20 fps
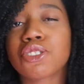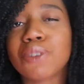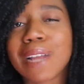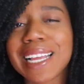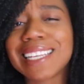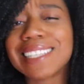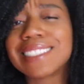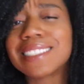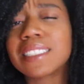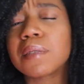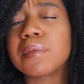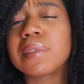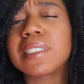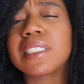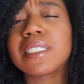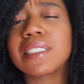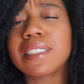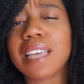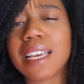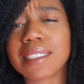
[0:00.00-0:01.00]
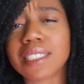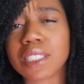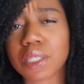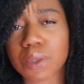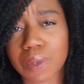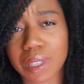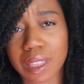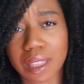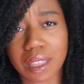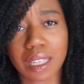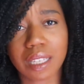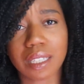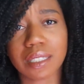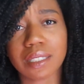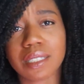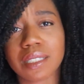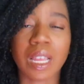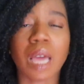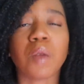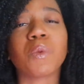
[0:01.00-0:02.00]
Drake is obsessed with
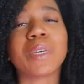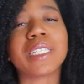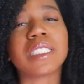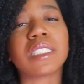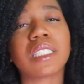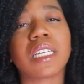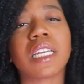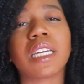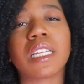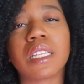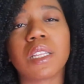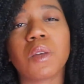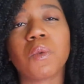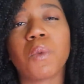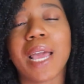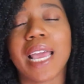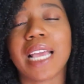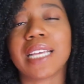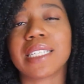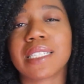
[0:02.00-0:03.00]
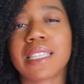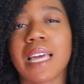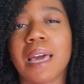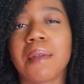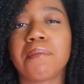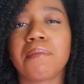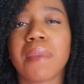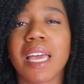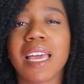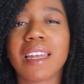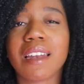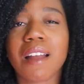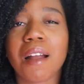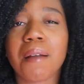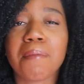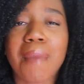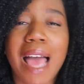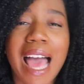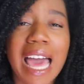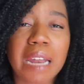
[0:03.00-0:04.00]
this, and we see it in the ways that men
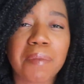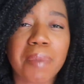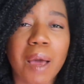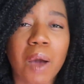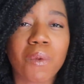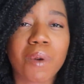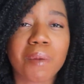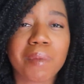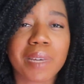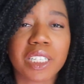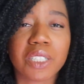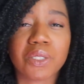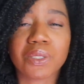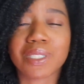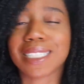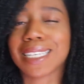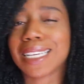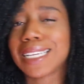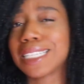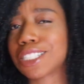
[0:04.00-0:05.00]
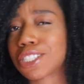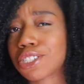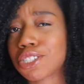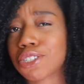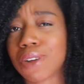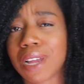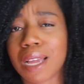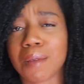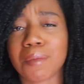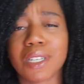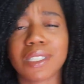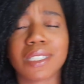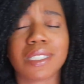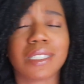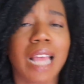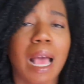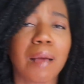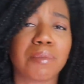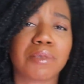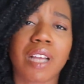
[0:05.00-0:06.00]
are mad about women using Instagram or
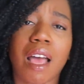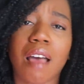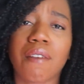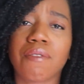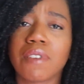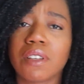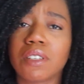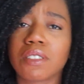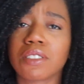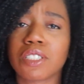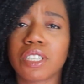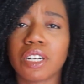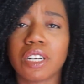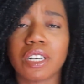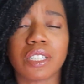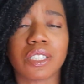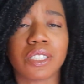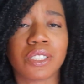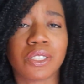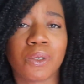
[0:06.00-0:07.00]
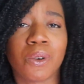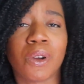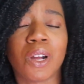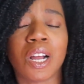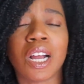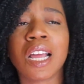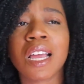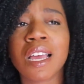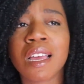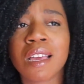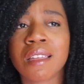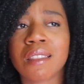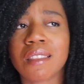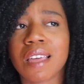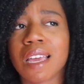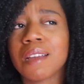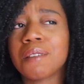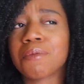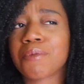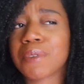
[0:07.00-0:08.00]
Snapchat filters, or
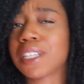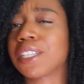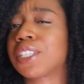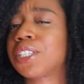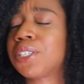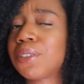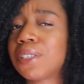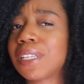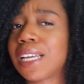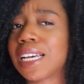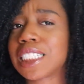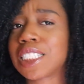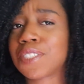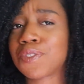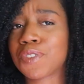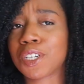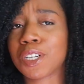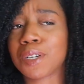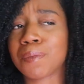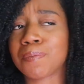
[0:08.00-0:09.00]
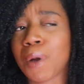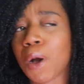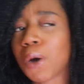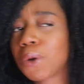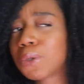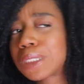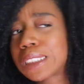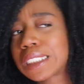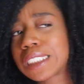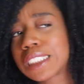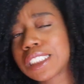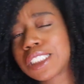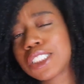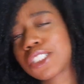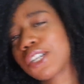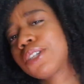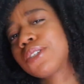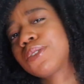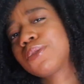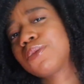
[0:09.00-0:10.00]
they ridicule us for posing
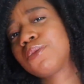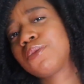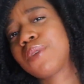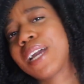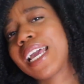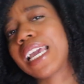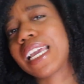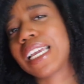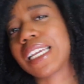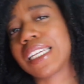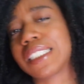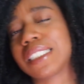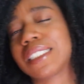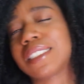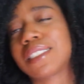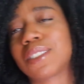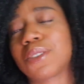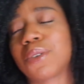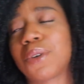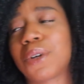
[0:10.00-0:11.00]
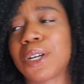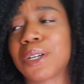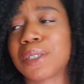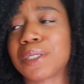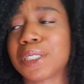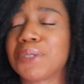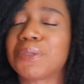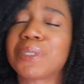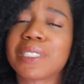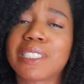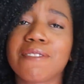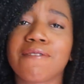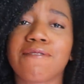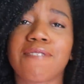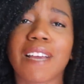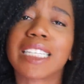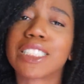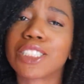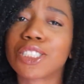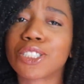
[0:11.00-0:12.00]
certain ways or using
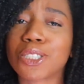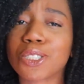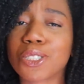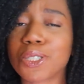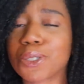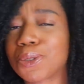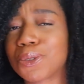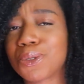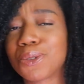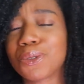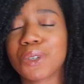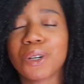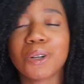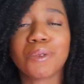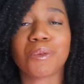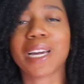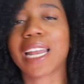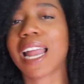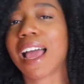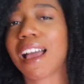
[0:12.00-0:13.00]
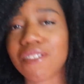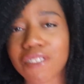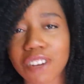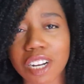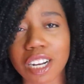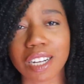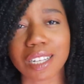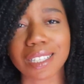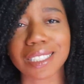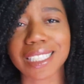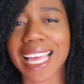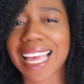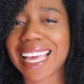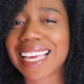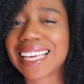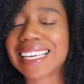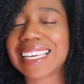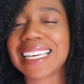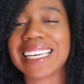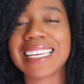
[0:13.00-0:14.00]
Facetune or whatever.
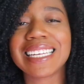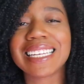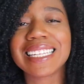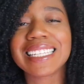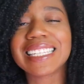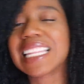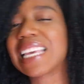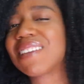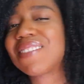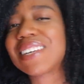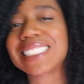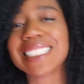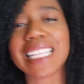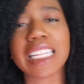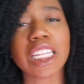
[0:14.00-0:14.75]
Like, leave us